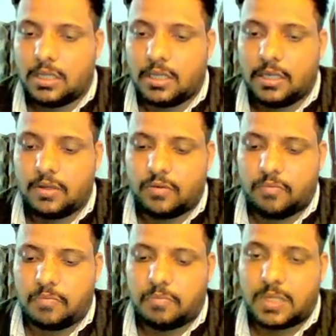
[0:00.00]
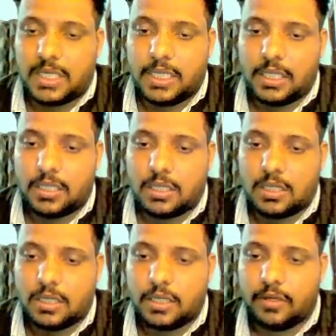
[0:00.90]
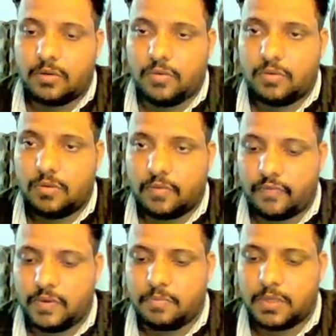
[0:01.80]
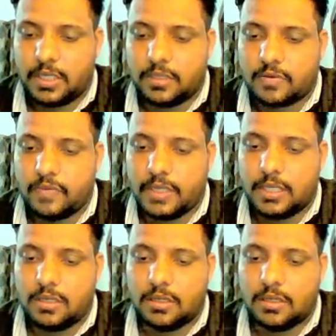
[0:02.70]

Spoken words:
into pi into 15 square.